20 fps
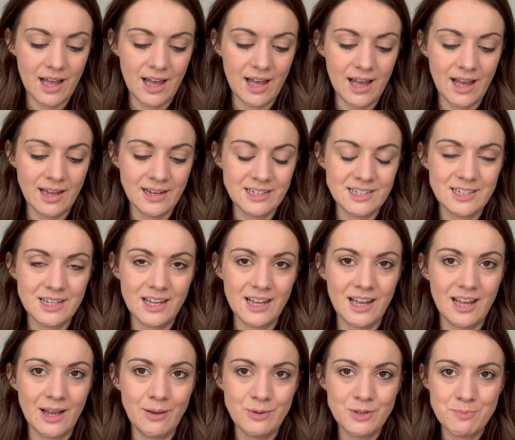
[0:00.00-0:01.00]
and
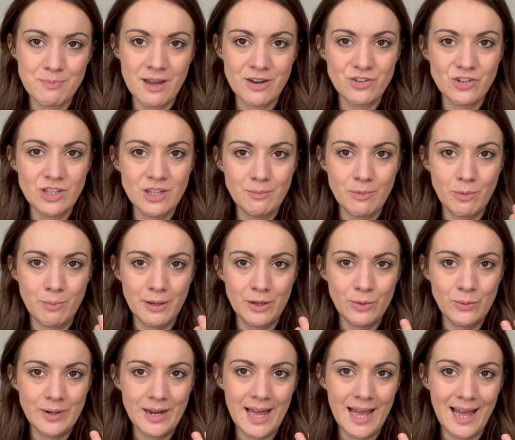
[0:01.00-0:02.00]
I was measuring them on my
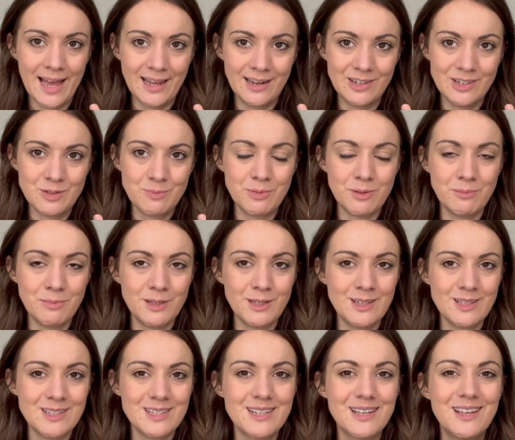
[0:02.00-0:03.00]
own hand, but
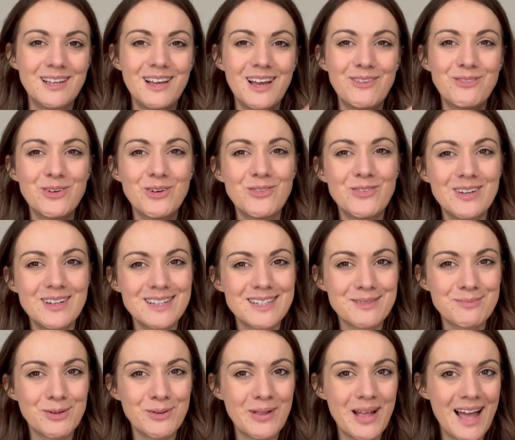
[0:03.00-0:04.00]
because I've got really
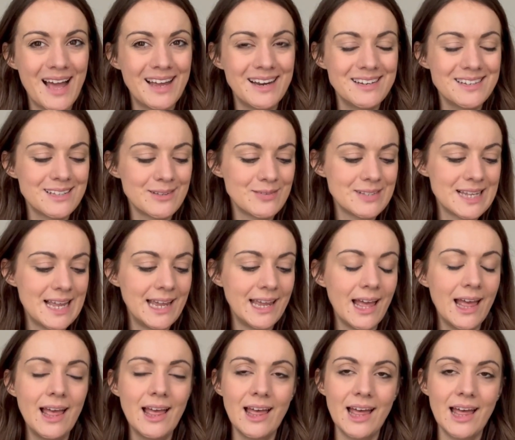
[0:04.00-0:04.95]
small hands, I was like,